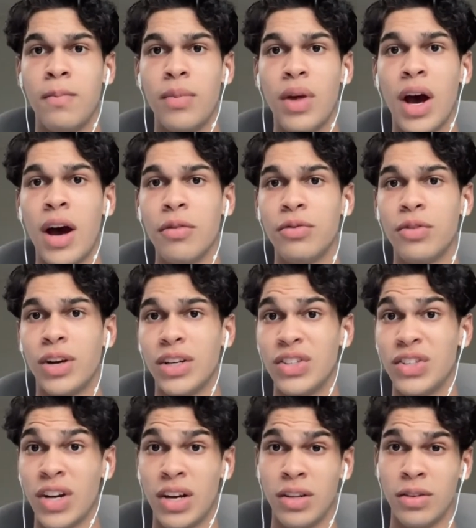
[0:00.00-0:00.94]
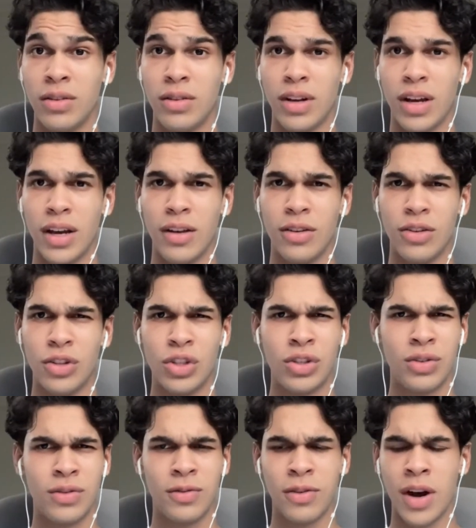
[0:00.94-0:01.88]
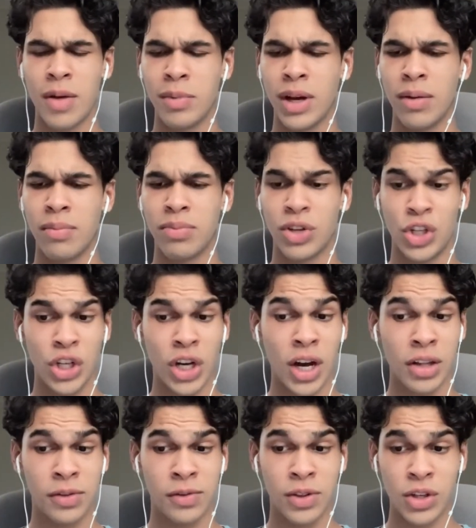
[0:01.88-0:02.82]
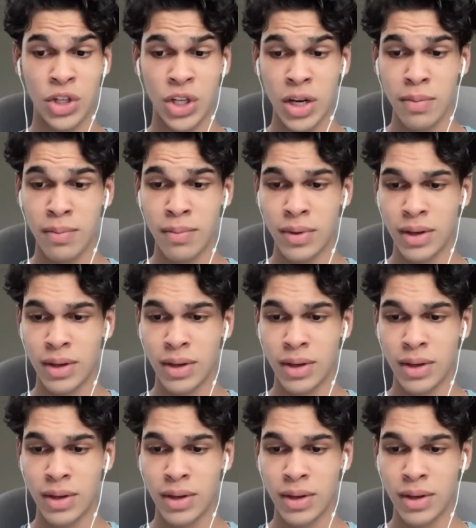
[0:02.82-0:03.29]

after I started farming up the shards for the ship.